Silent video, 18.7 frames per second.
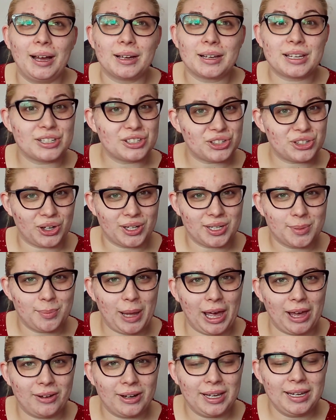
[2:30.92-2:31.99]
concerned
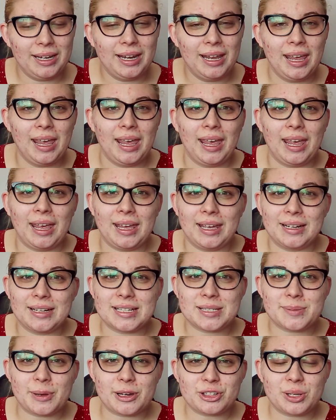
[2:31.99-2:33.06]
about it, and
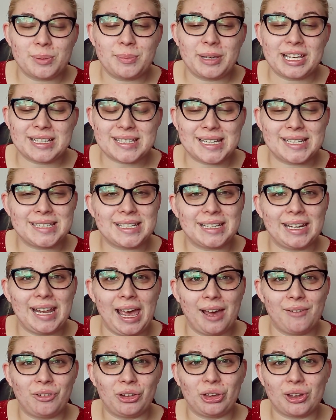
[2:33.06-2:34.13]
especially because I didn't
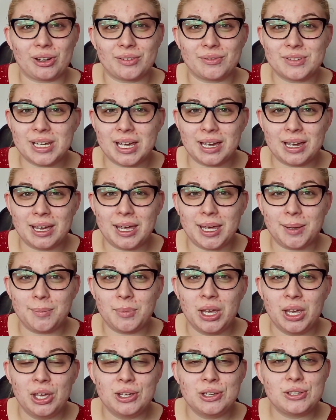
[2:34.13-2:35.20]
have a lot of time